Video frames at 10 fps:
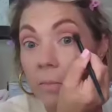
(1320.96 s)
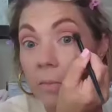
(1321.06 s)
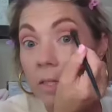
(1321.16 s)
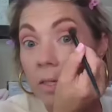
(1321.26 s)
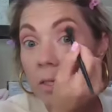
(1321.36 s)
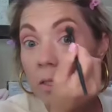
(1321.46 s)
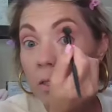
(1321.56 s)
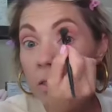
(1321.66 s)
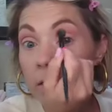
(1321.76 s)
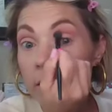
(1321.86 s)
I'm
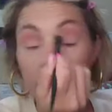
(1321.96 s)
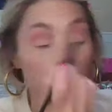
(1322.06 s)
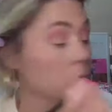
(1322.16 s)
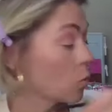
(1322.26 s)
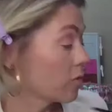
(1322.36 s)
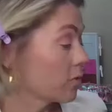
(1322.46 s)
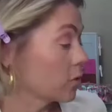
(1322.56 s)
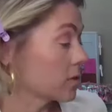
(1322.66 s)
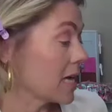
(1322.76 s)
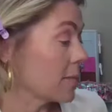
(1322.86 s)
getting more
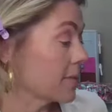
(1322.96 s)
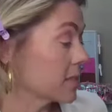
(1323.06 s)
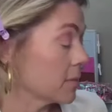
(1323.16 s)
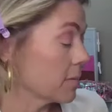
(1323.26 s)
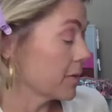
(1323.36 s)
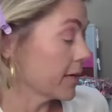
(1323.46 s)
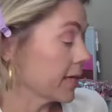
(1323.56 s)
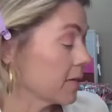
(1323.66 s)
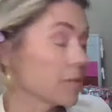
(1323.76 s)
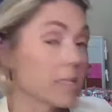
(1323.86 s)
full time into my Mary
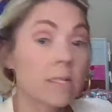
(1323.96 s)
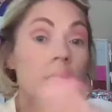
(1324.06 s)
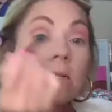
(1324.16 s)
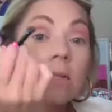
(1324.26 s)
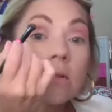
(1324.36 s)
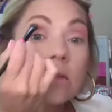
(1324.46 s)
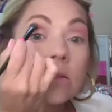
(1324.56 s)
Kay business.